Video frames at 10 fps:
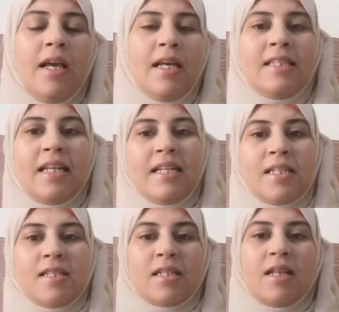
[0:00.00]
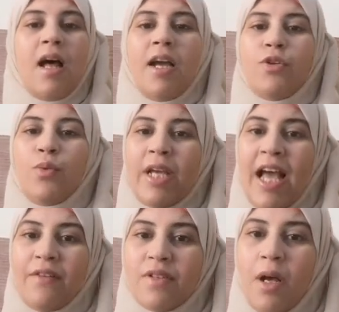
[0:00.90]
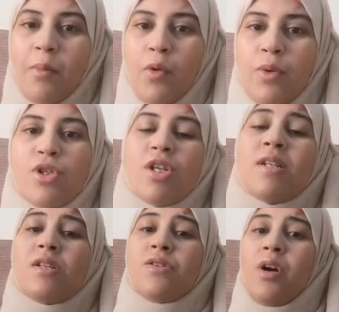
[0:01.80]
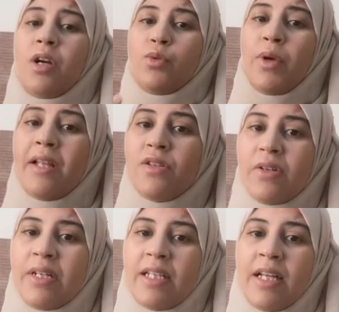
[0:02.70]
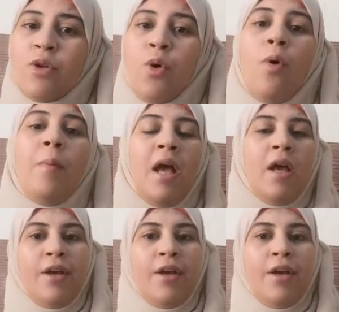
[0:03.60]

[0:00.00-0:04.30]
In the next slide we have some questions. Try to answer it at home.